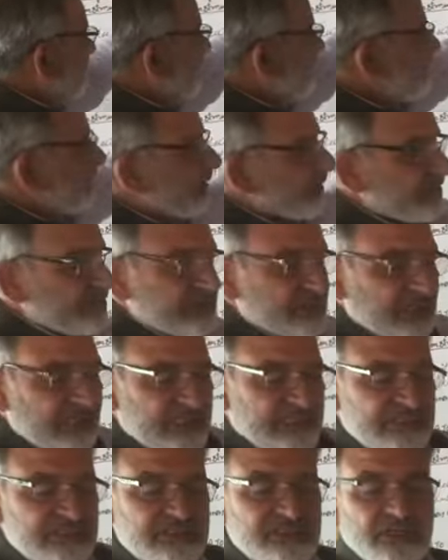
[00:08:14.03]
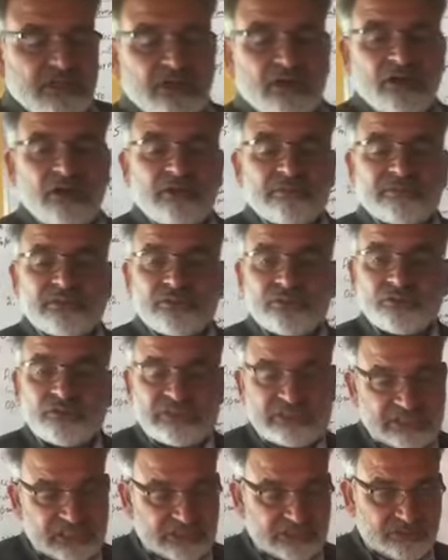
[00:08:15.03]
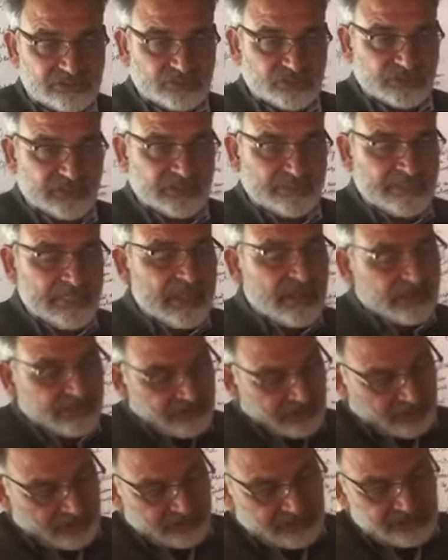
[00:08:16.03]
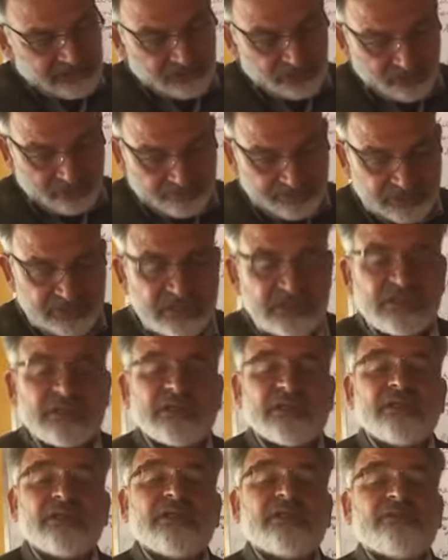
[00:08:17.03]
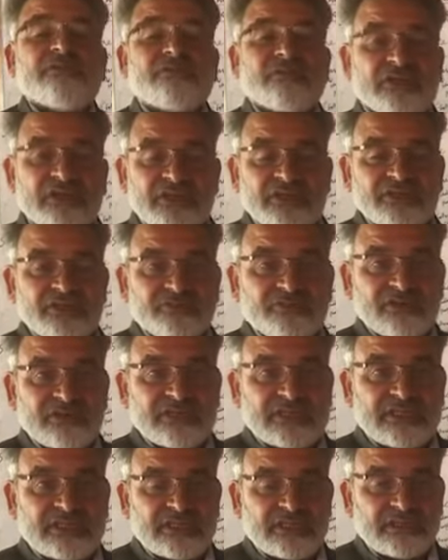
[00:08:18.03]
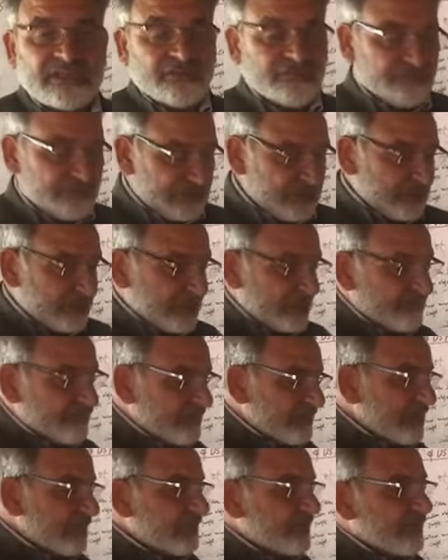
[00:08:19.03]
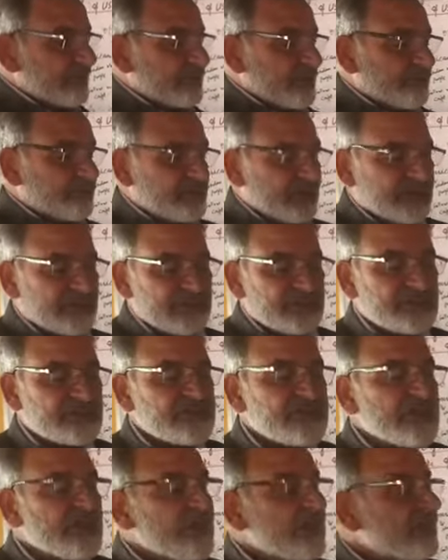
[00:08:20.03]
these are the challenges of the US hegemony. The another topic related with within the chapter is